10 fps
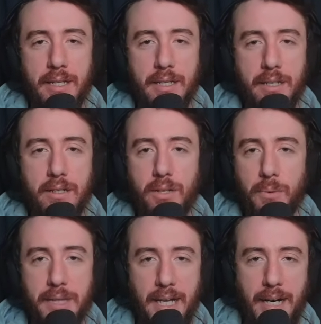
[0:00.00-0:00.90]
The goal
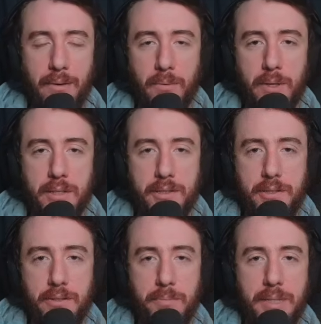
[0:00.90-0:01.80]
with that was
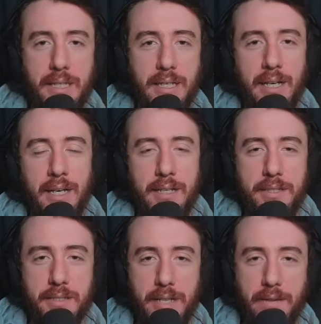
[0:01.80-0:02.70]
to be
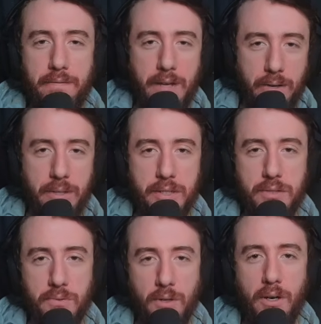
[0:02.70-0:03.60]
just a very
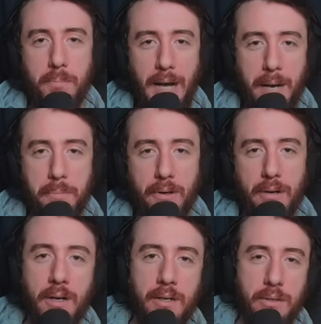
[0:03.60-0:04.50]
strong
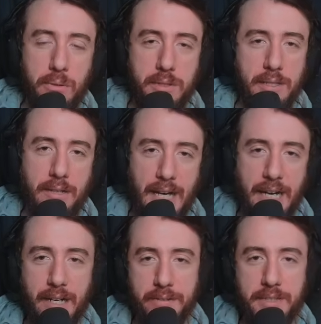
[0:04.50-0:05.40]
mapper who still had
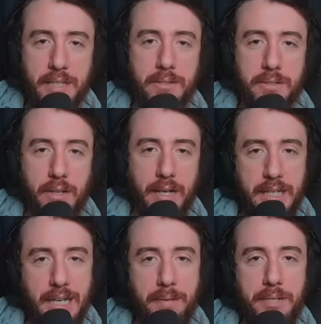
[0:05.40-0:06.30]
enough single
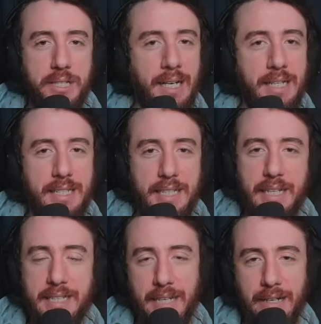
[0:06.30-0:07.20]
target damage to
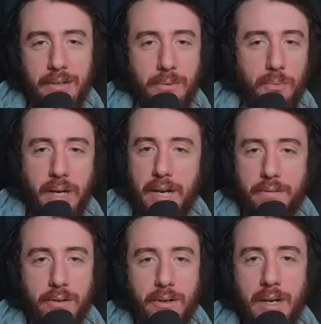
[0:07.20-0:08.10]
take down
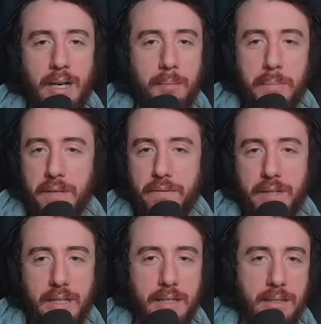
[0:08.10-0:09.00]
whatever
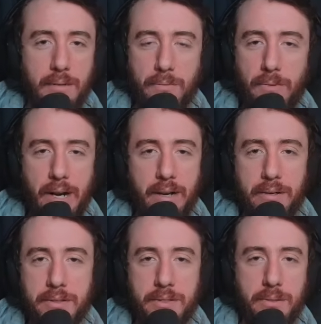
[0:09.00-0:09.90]
beefy
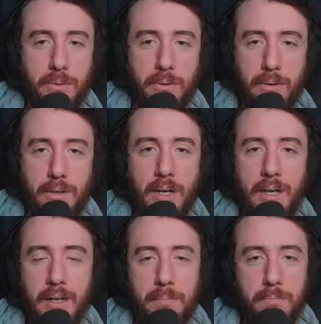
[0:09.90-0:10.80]
rares or
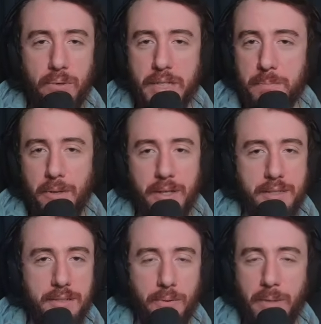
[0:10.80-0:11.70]
breach
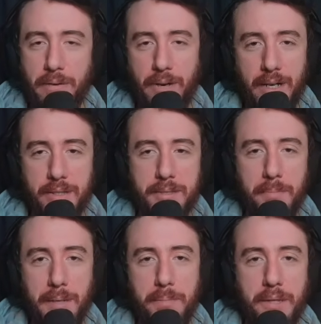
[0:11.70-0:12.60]
bosses or whatever else
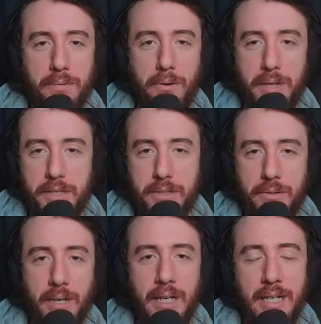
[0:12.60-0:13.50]
might be thrown at
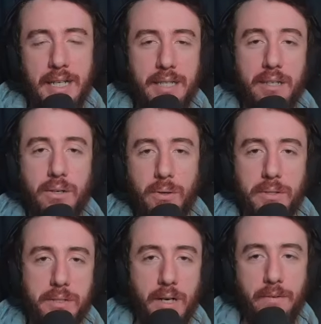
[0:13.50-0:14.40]
you in the
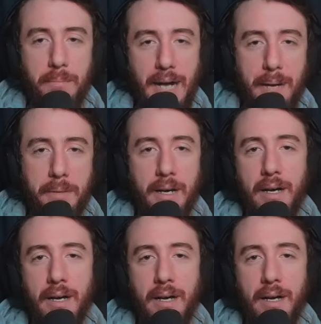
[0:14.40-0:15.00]
course of a map.